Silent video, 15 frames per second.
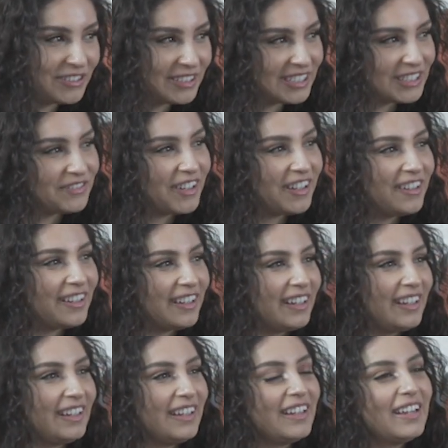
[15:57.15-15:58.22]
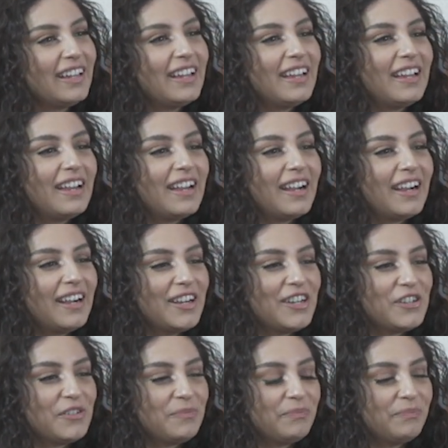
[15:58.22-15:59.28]
It's very
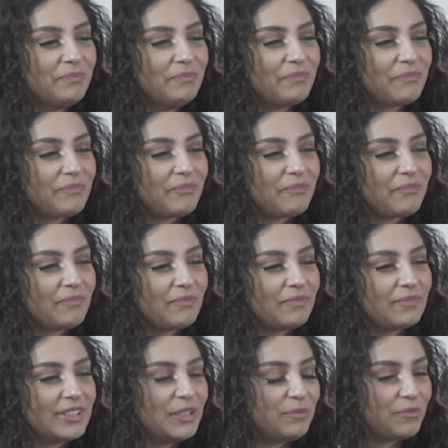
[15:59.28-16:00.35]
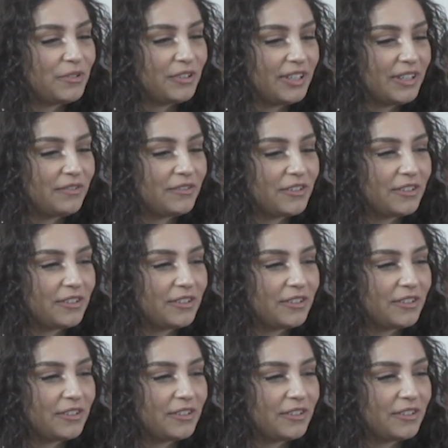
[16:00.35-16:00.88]
um, deep rooted for